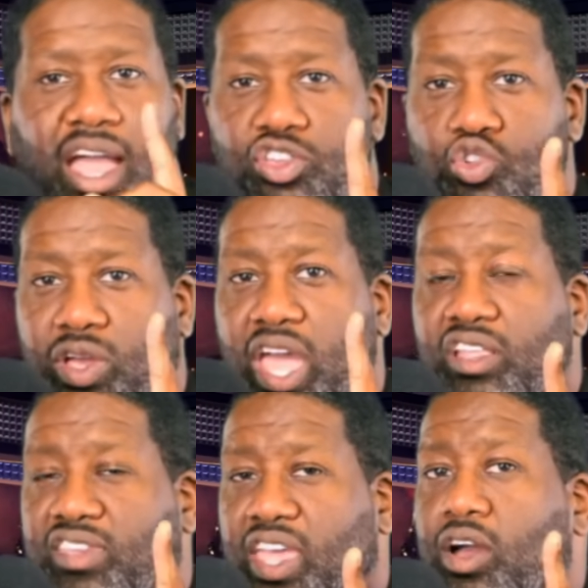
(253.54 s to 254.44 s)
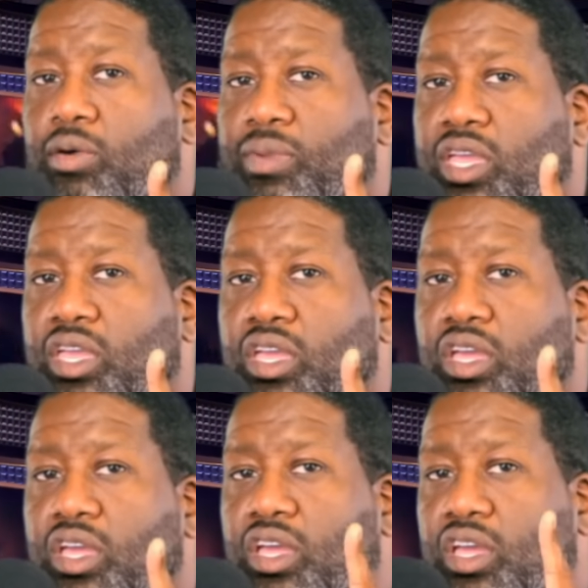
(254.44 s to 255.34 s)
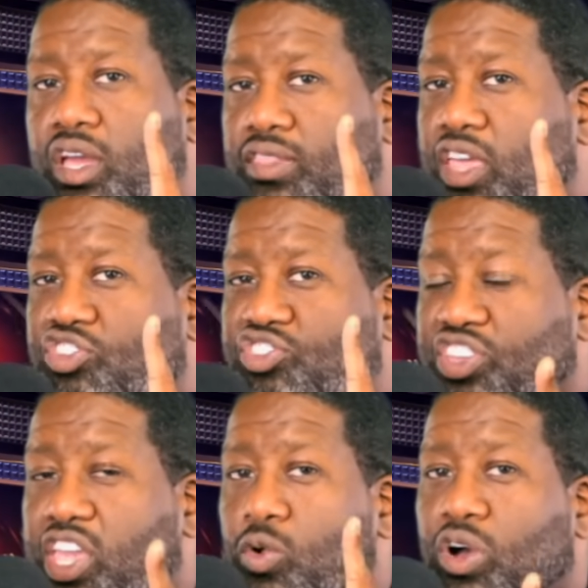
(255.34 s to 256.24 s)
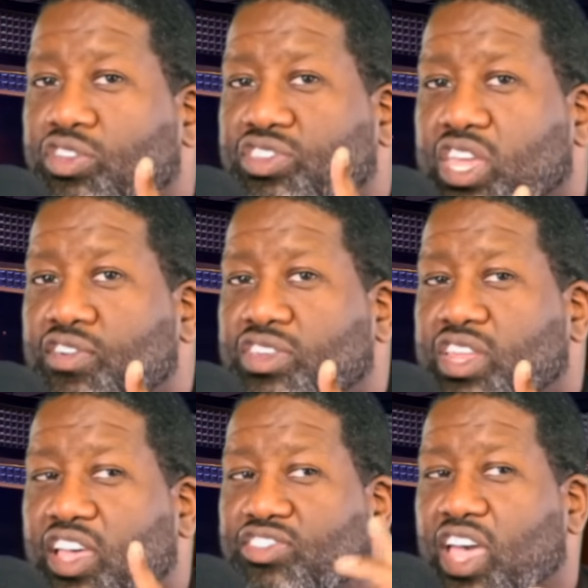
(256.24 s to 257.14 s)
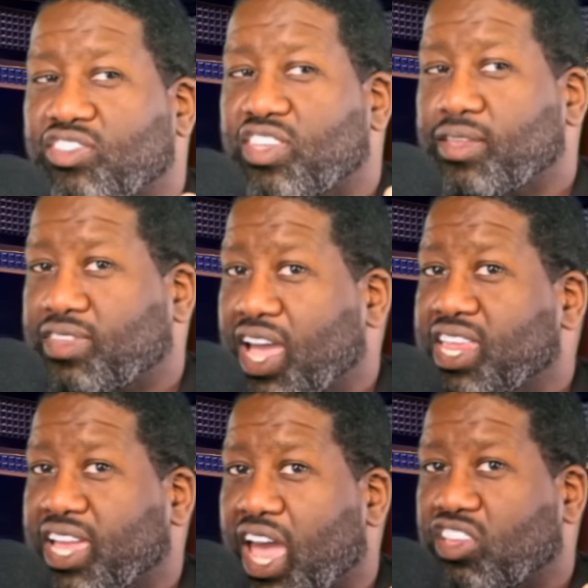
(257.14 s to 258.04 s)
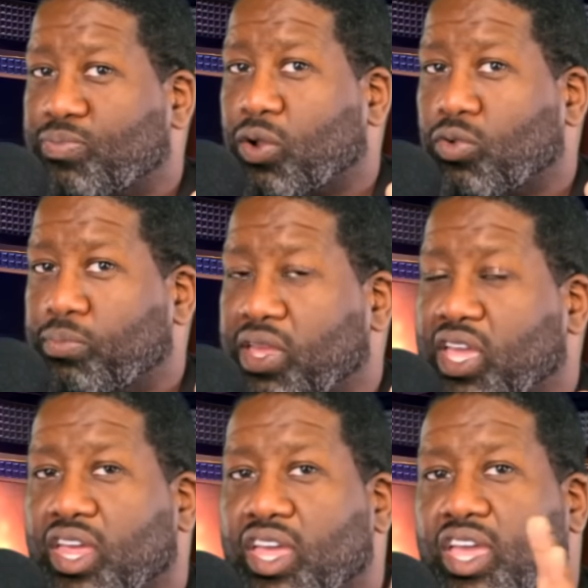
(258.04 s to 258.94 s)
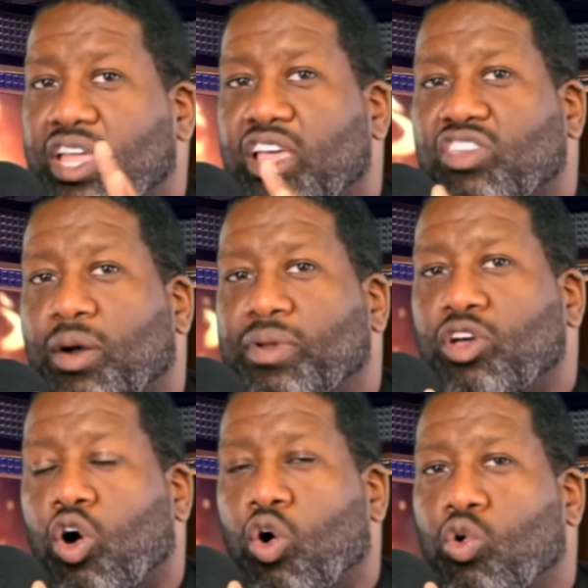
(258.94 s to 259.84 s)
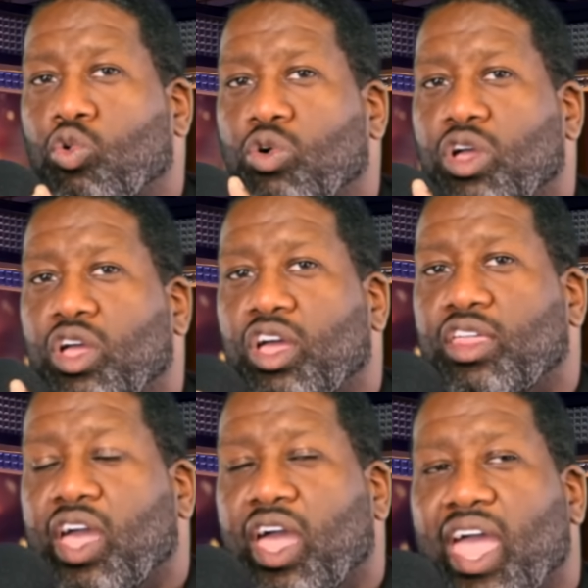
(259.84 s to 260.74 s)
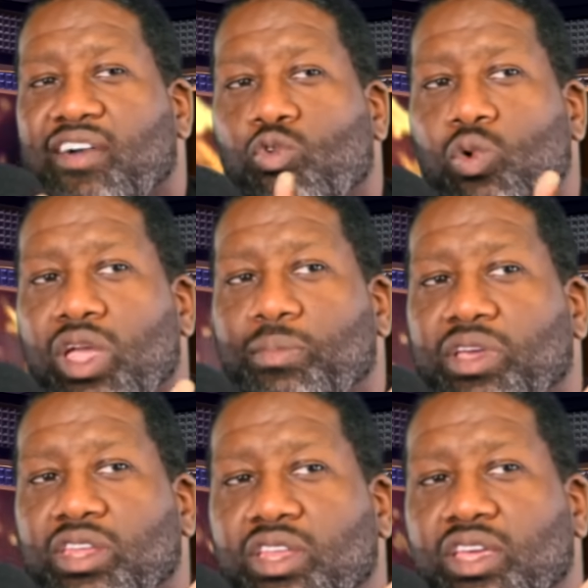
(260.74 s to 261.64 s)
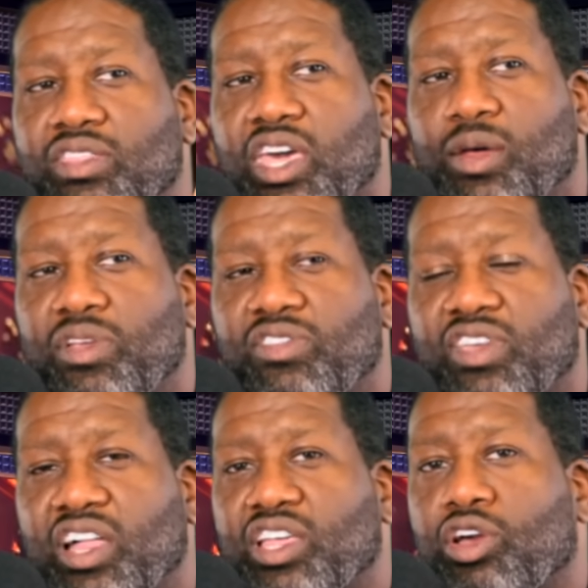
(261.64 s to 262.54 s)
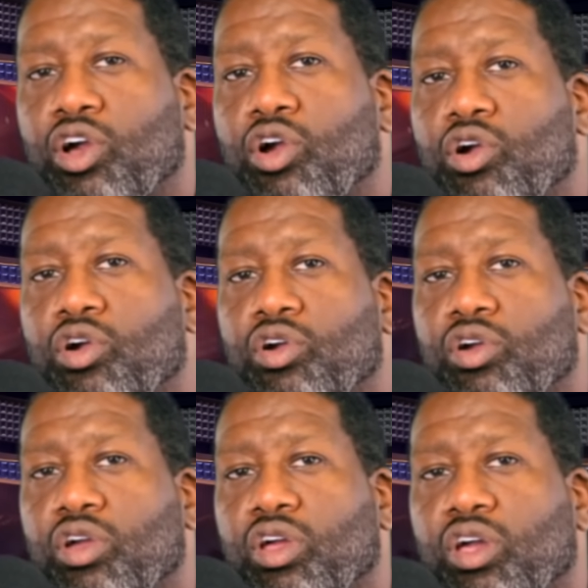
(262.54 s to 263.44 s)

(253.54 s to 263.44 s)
You can't tell me that she wasn't even that's that's the dating aspect with men. Let's talk about the whole. They're having women that'll be telling her,